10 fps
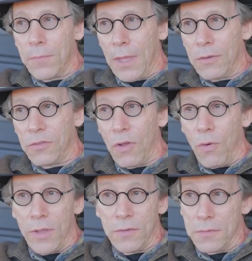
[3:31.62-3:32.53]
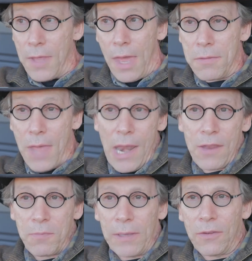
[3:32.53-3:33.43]
And so it's that
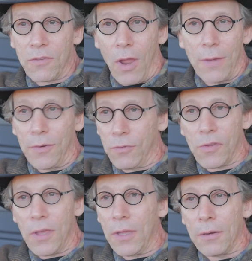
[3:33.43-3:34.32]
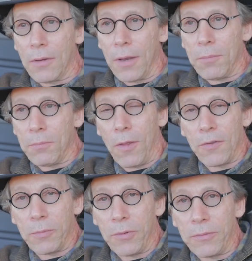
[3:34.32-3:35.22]
aspect is kind of interesting and
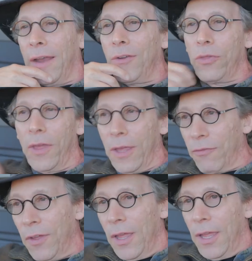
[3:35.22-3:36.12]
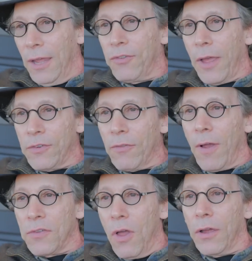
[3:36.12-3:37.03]
plausible. I do think if life
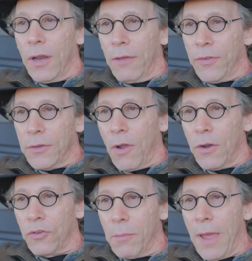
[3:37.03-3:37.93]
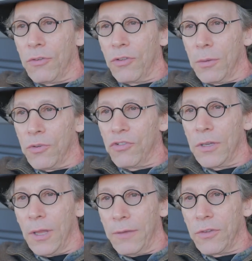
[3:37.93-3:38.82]
survives long enough, it's hard to imagine that
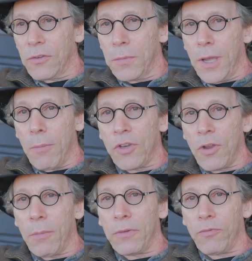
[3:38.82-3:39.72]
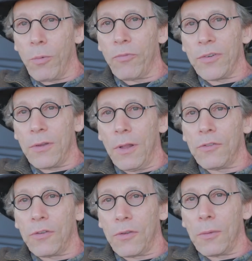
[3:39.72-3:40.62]
machine life doesn't become the dominant form of
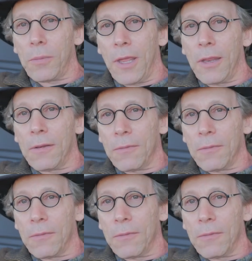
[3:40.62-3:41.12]
intelligence on the planet.